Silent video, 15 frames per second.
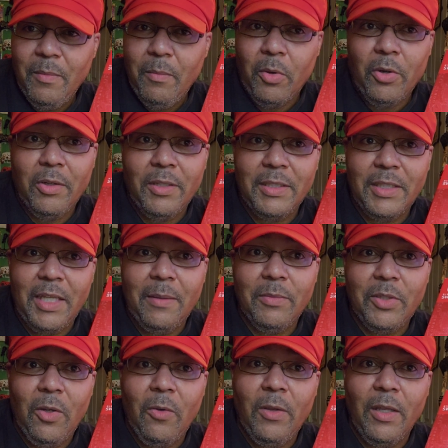But on the same
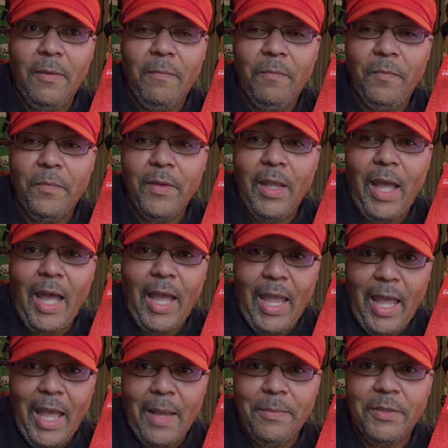token, I
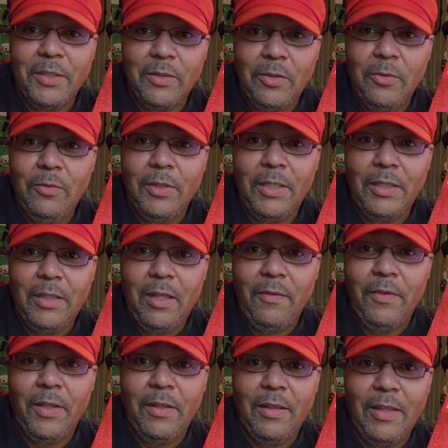absolutely
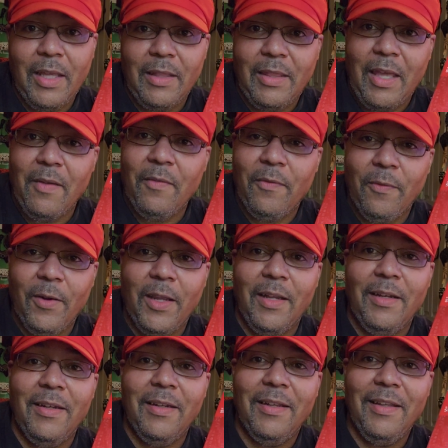love it that that
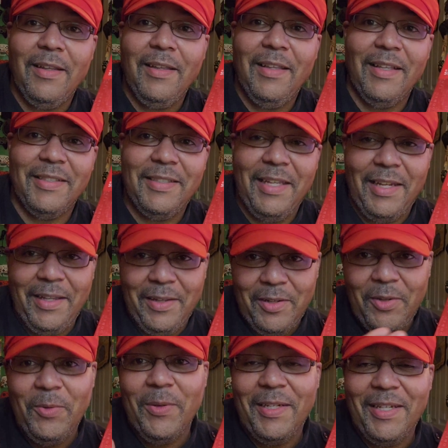friend is getting a
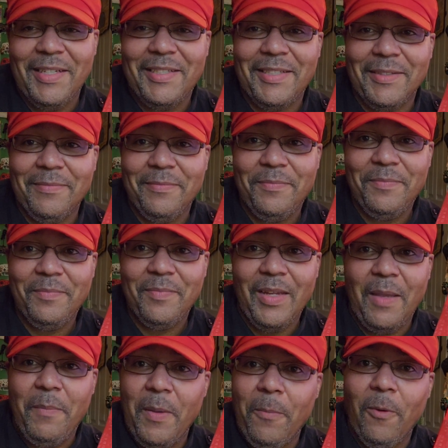new edition.
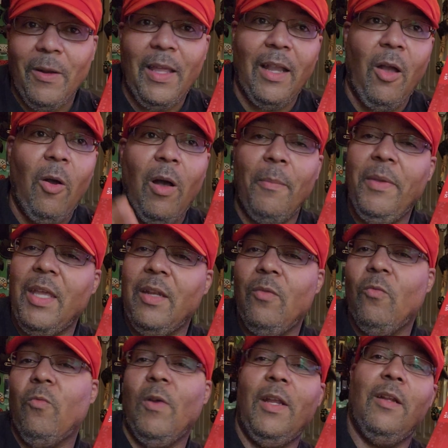And people are like, oh, I'm
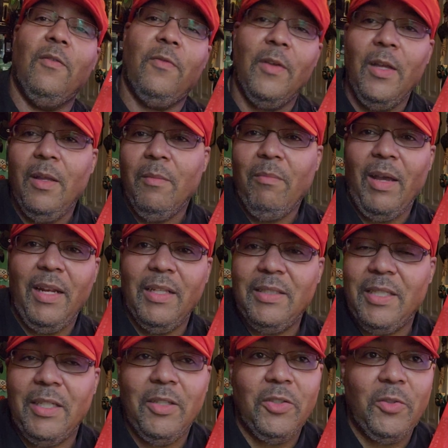getting rid of my
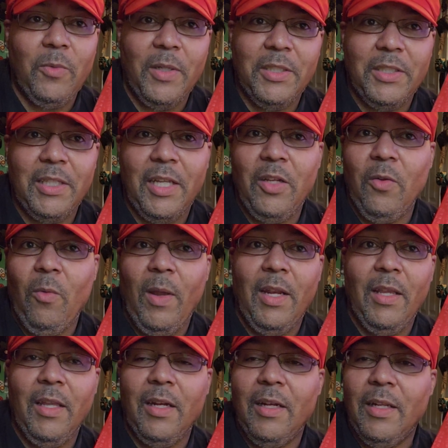Nintendo Switch in a way
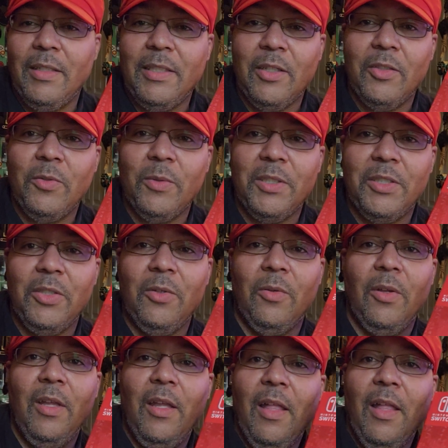to get a Nintendo Switch too.